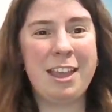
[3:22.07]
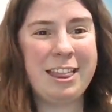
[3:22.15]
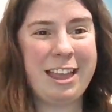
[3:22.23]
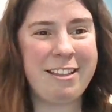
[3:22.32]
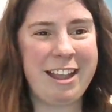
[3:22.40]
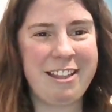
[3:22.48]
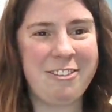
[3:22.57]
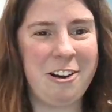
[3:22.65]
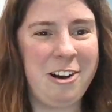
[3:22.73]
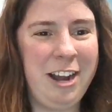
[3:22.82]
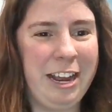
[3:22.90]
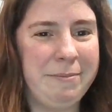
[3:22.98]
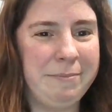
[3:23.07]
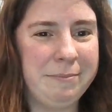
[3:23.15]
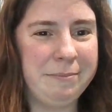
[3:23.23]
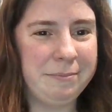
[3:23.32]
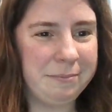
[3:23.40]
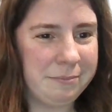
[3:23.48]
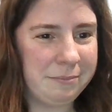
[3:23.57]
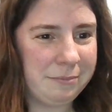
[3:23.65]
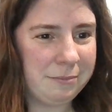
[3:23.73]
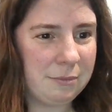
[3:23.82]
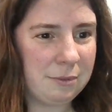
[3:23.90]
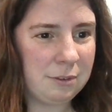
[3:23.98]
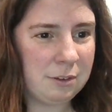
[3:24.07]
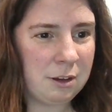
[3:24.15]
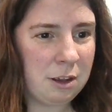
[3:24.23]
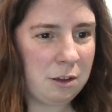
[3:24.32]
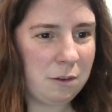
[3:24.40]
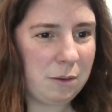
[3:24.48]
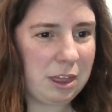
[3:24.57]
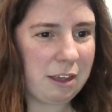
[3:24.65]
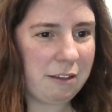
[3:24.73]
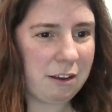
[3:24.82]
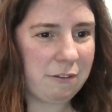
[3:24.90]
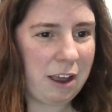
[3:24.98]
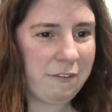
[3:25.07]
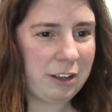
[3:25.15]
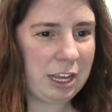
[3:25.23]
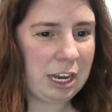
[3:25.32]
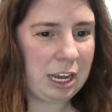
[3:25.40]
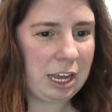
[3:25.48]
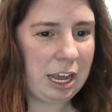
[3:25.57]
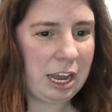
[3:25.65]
let's get started with this unraveling.